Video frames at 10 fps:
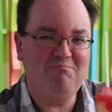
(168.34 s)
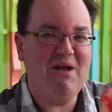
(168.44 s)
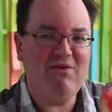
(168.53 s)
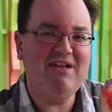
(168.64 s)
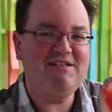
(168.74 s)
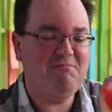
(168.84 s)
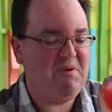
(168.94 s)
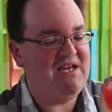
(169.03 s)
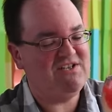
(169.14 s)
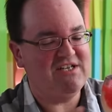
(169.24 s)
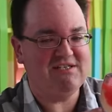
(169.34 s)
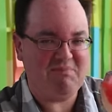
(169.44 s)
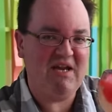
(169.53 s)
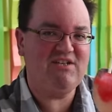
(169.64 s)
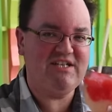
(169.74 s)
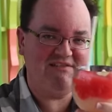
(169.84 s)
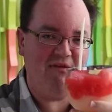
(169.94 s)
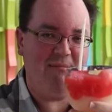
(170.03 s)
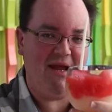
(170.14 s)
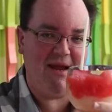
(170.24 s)
Millions of peaches, peaches
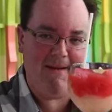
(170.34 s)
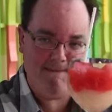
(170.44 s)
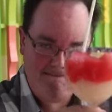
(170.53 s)
for me.